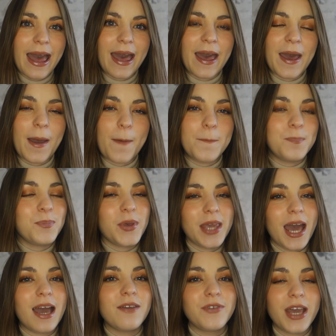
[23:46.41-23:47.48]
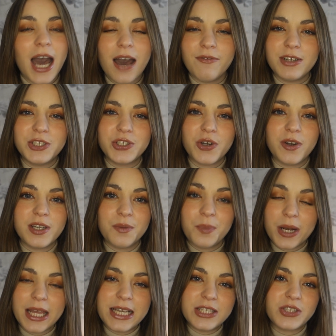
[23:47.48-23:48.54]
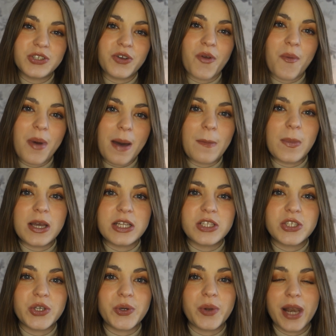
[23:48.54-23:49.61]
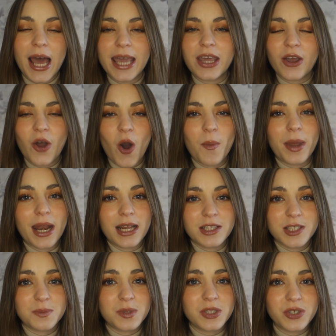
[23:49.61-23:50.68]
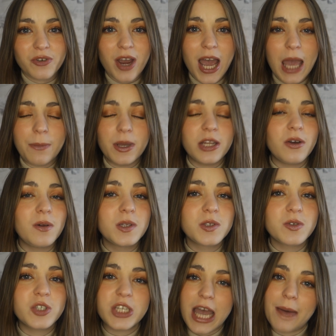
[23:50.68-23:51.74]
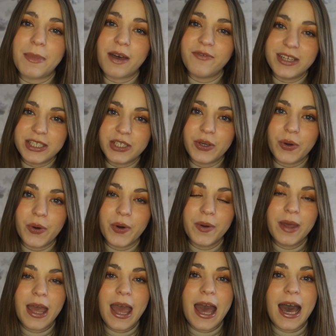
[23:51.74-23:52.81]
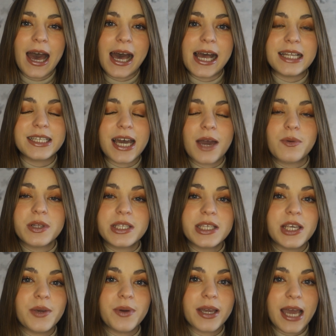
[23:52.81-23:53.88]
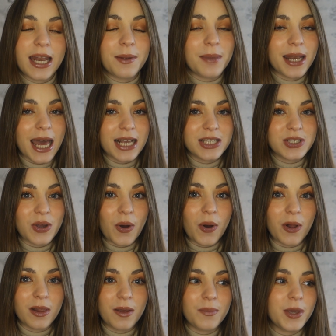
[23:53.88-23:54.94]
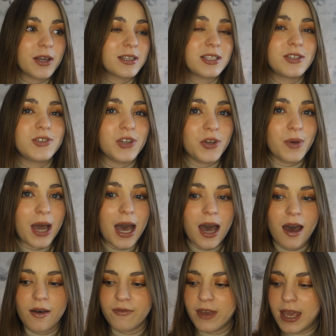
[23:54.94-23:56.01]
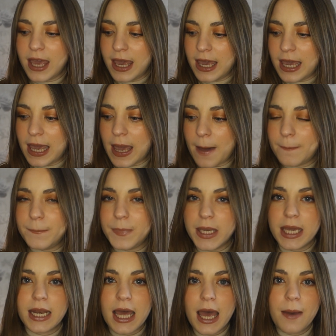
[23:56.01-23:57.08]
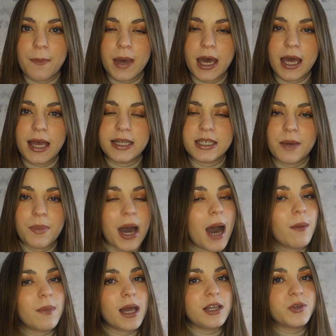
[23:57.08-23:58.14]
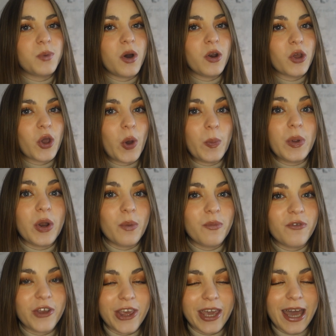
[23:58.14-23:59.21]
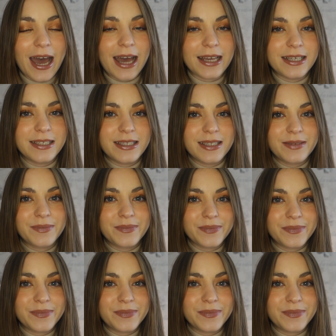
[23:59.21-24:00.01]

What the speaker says: But yeah, if you have enjoyed it, please do remember to like, comment and subscribe and also share my video. And I will see you again in my next haul because I do have a B&M and a Poundland one coming up for you guys.